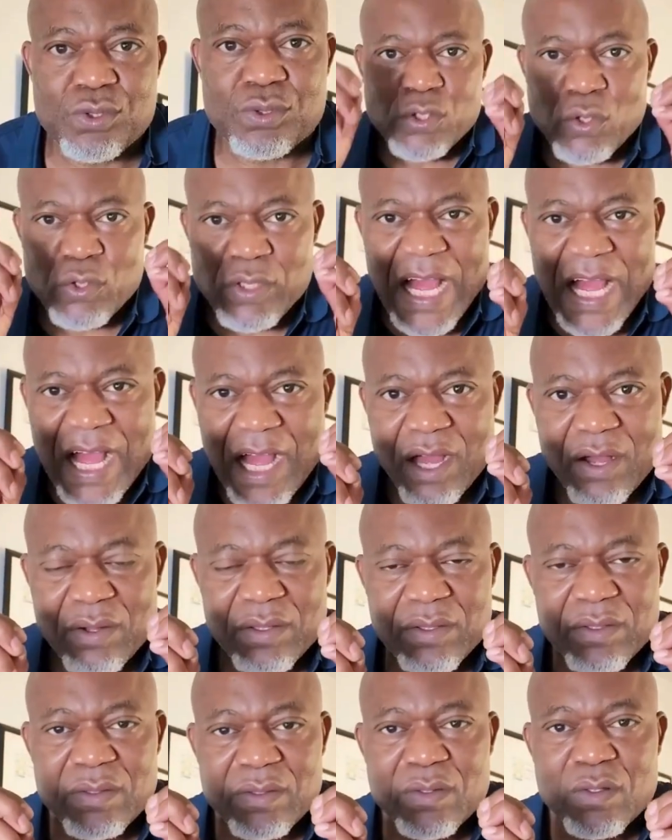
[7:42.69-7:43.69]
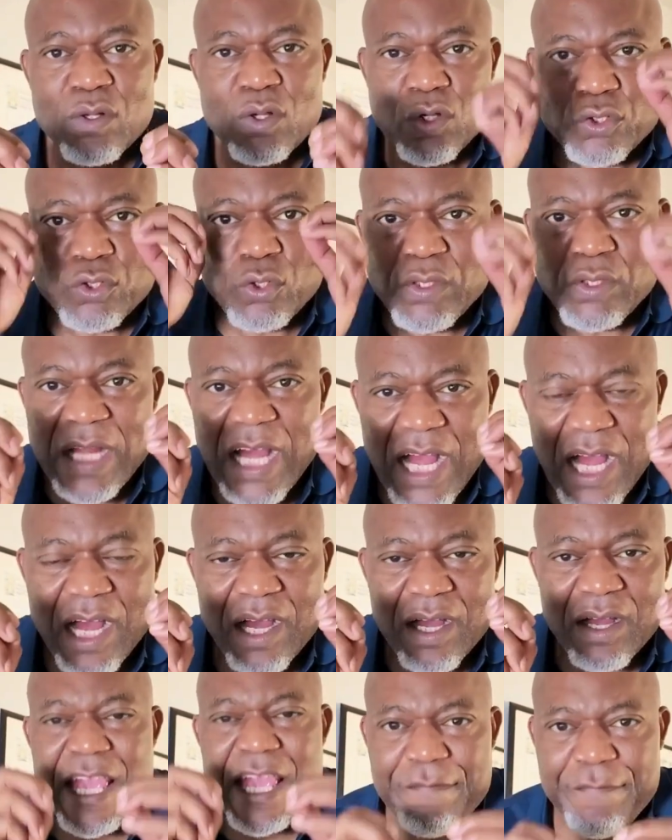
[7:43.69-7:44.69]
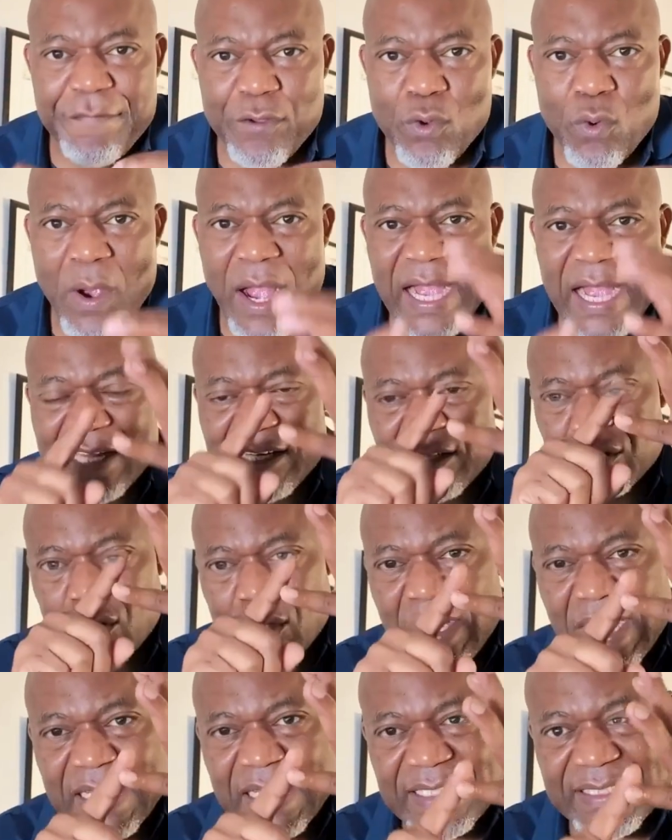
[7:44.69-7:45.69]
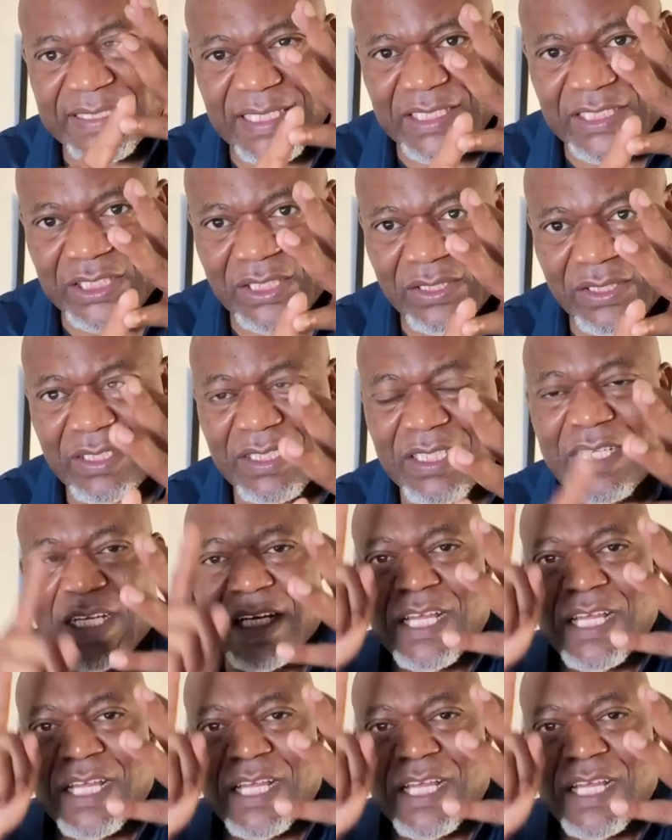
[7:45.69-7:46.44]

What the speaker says: So now, if you are an organization,